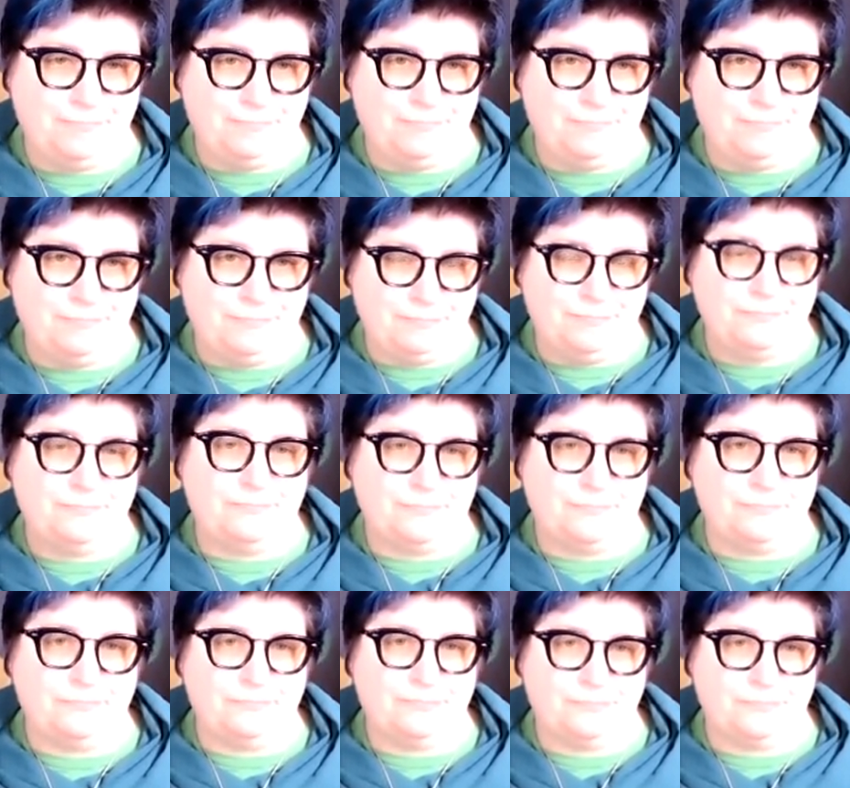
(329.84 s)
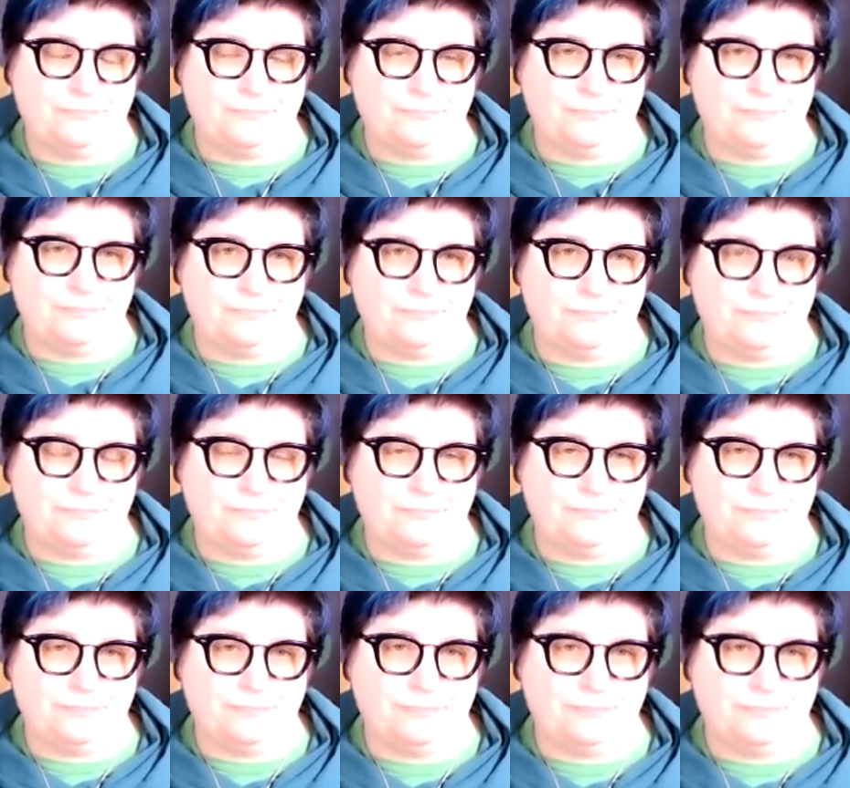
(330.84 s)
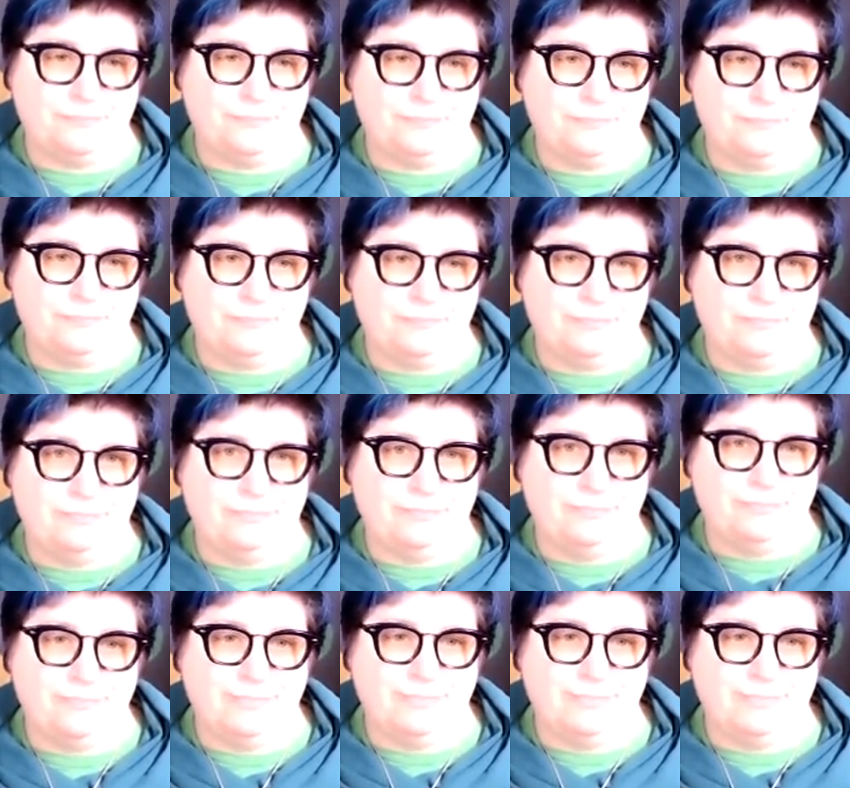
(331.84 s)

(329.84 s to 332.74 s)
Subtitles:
(silent)